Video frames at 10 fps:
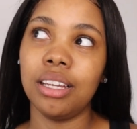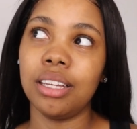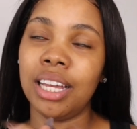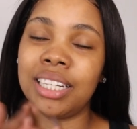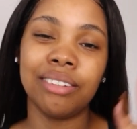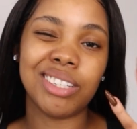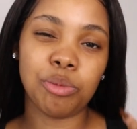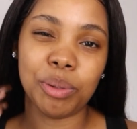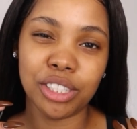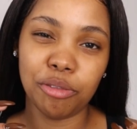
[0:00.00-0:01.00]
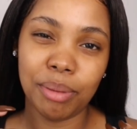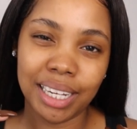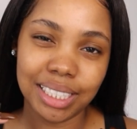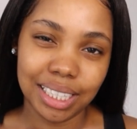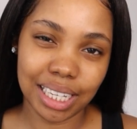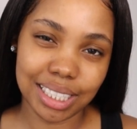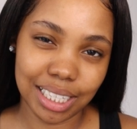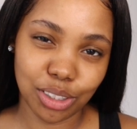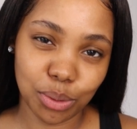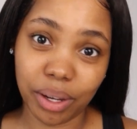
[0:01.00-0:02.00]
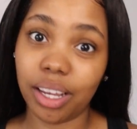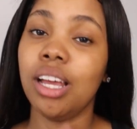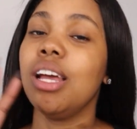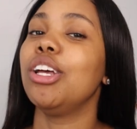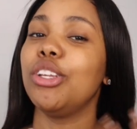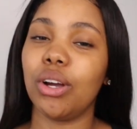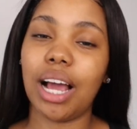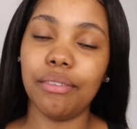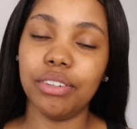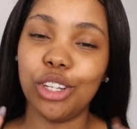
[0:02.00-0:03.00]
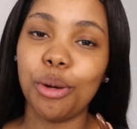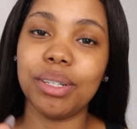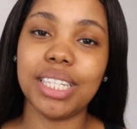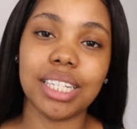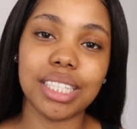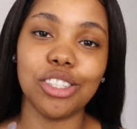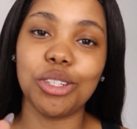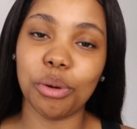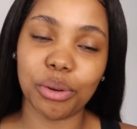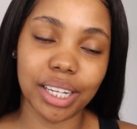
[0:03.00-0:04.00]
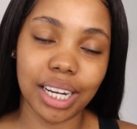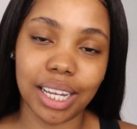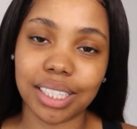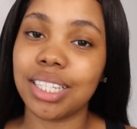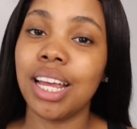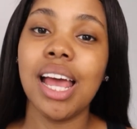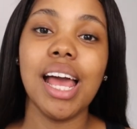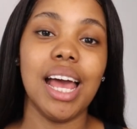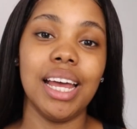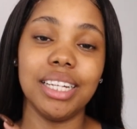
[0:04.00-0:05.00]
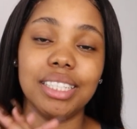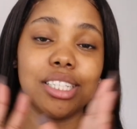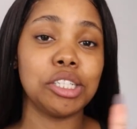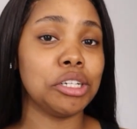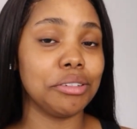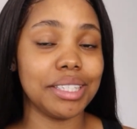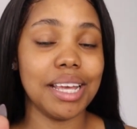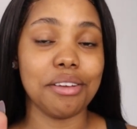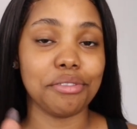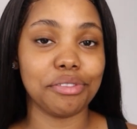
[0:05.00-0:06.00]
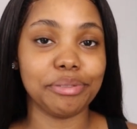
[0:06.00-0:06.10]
it gives us peace of mind in that sense where you're covered, you're protected, you won't get hacked, and you're safe.